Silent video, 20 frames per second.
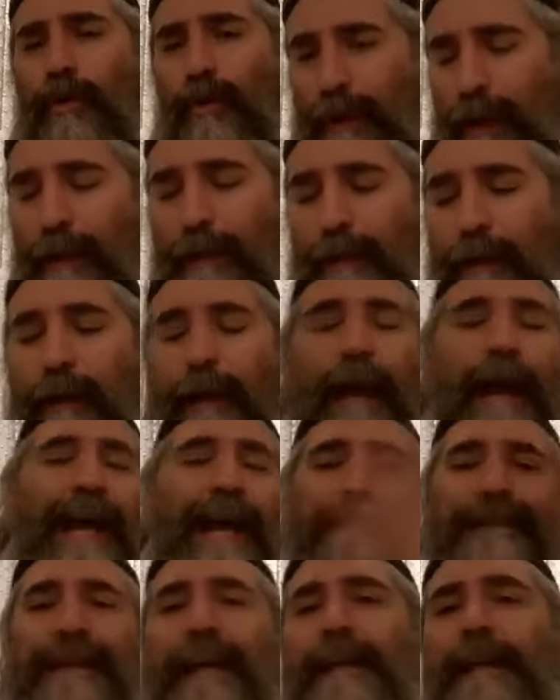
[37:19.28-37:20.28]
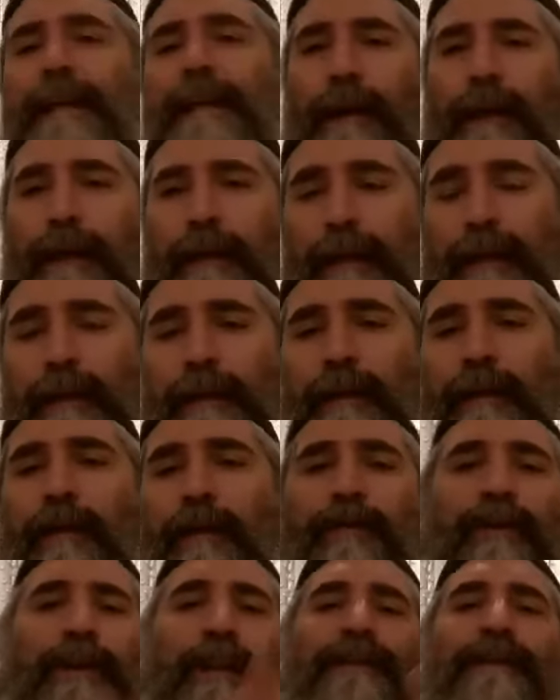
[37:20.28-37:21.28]
okay, ask anybody,
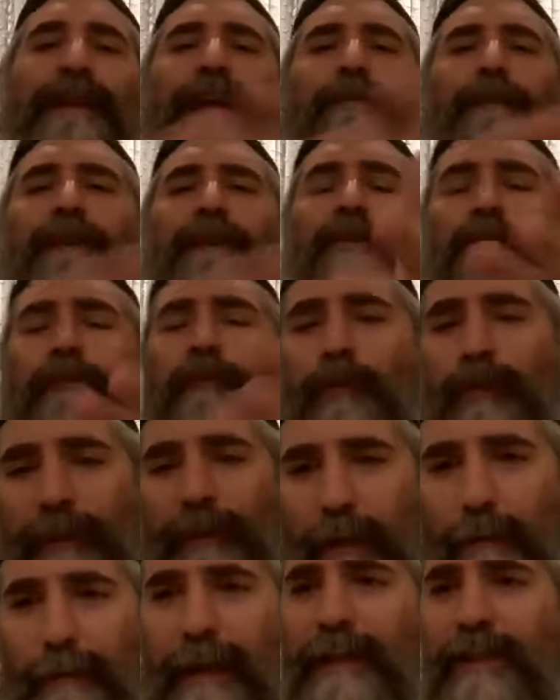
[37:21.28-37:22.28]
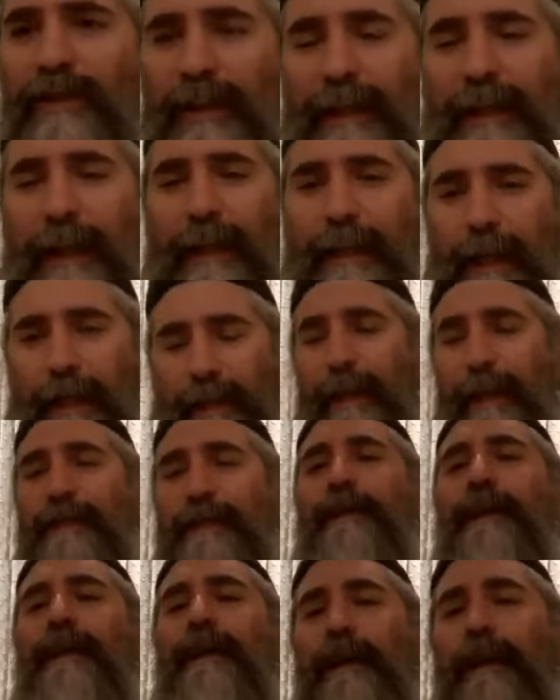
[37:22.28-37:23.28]
okay, tell me the four things,
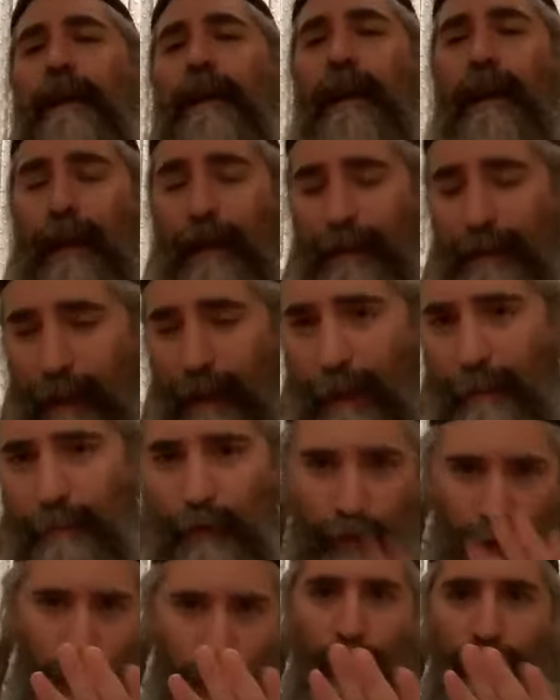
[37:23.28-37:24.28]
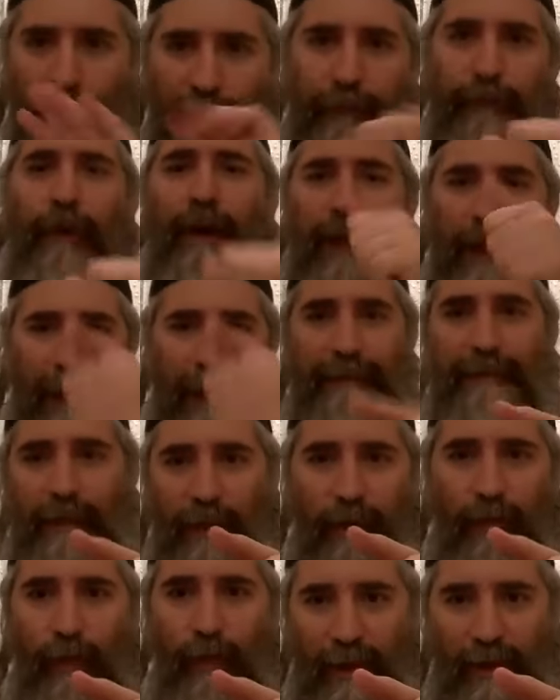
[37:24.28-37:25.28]
and I'm sure before I ask
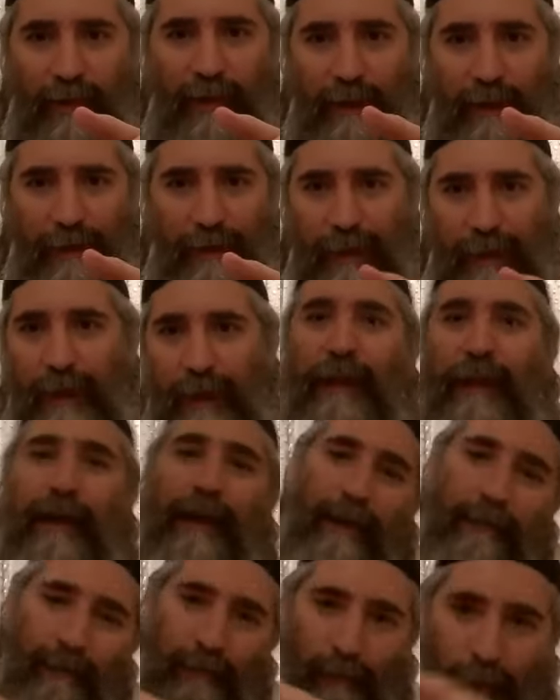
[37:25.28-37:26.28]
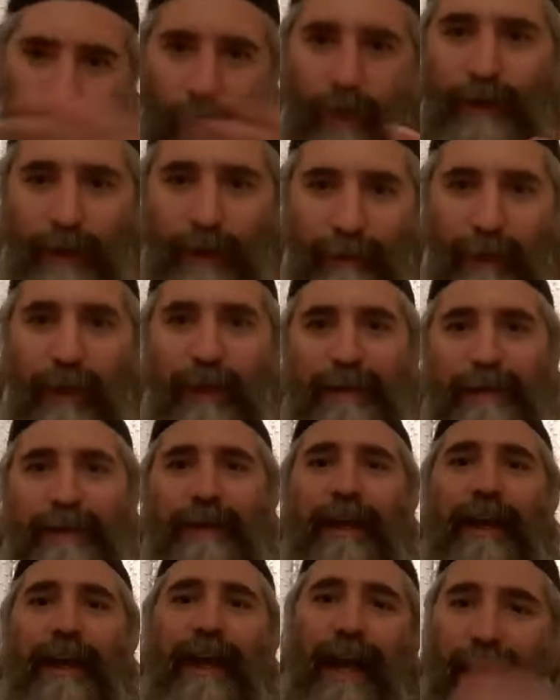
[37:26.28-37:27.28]
the questions, most of us
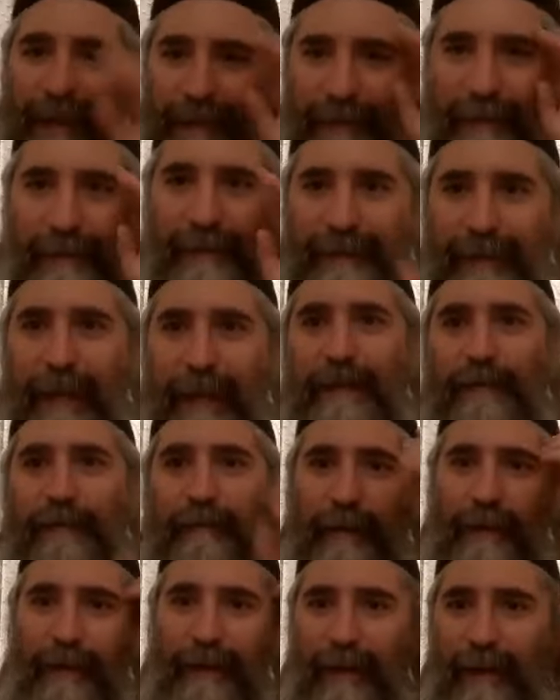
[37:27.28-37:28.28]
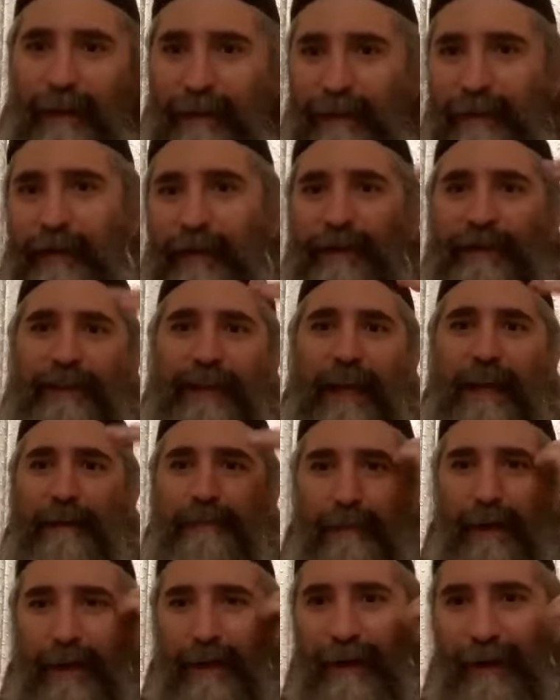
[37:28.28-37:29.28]
had the same, the
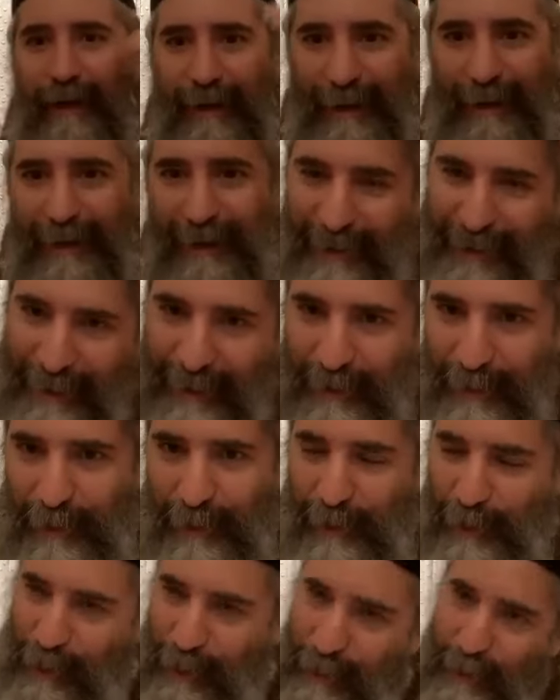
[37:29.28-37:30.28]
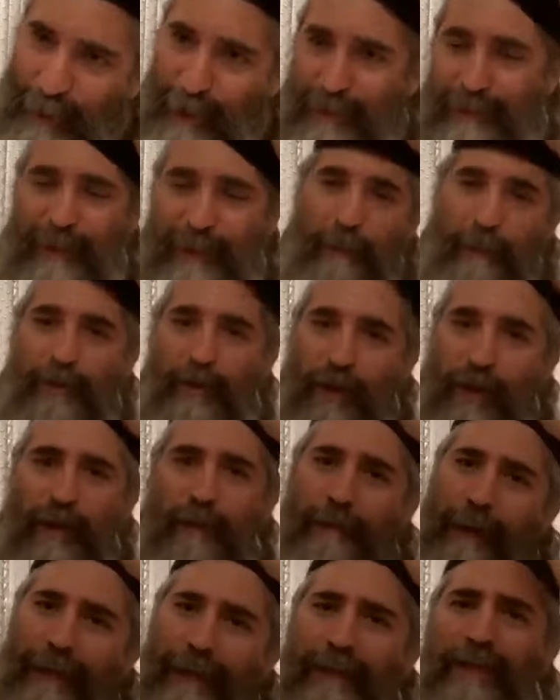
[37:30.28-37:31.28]
same, uh, you know, assumption.
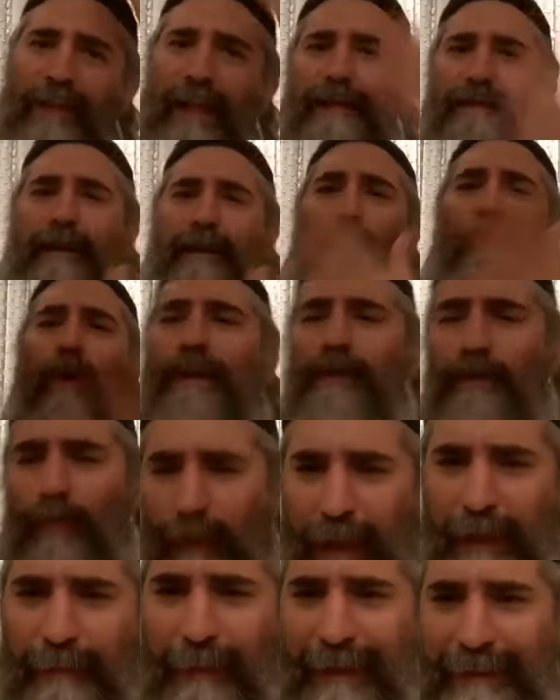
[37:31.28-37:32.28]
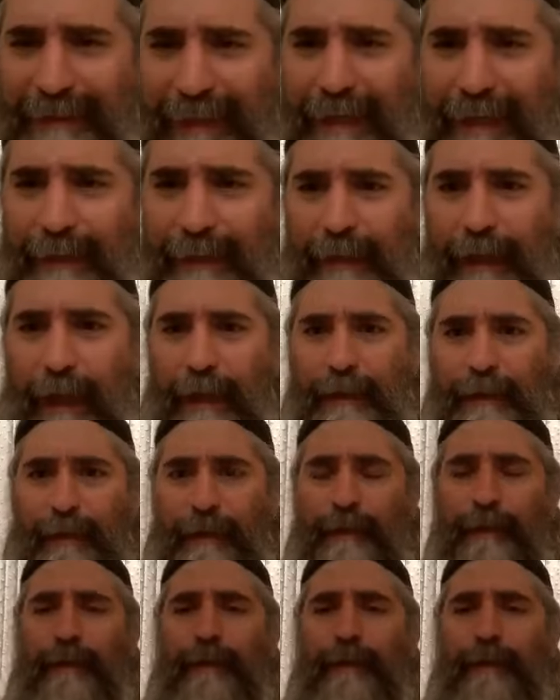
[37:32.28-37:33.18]
Why do we eat matzah tonight?